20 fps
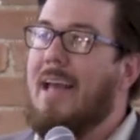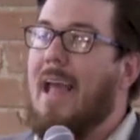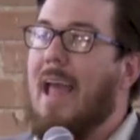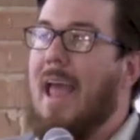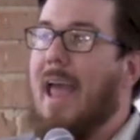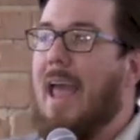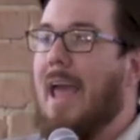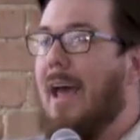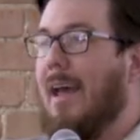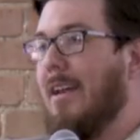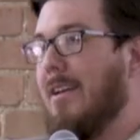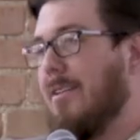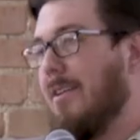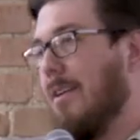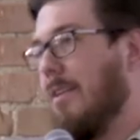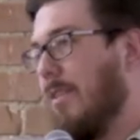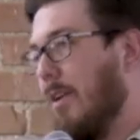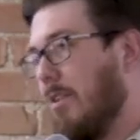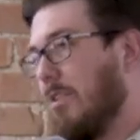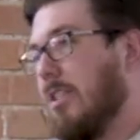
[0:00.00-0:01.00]
And
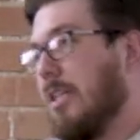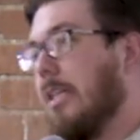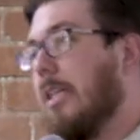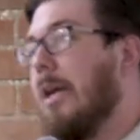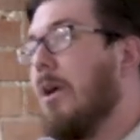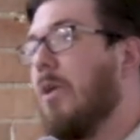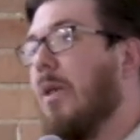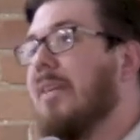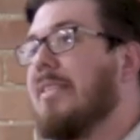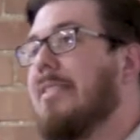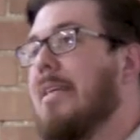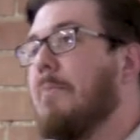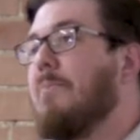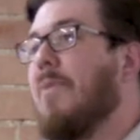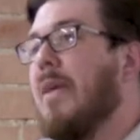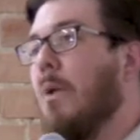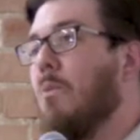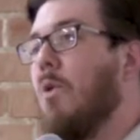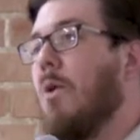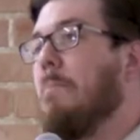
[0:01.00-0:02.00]
there's clearly
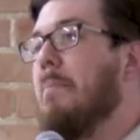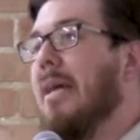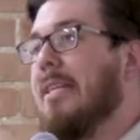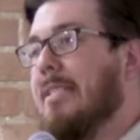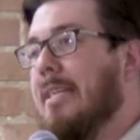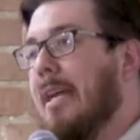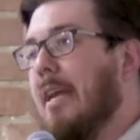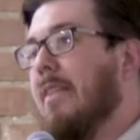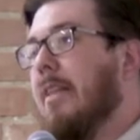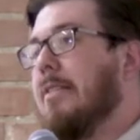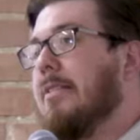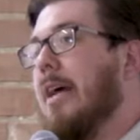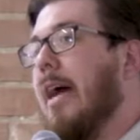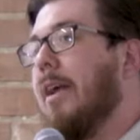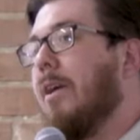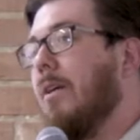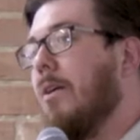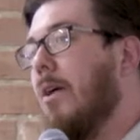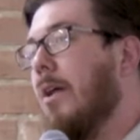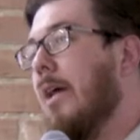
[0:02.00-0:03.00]
something we're missing in the
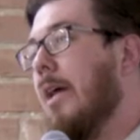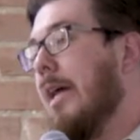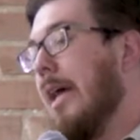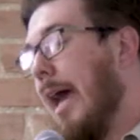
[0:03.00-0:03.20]
cycle.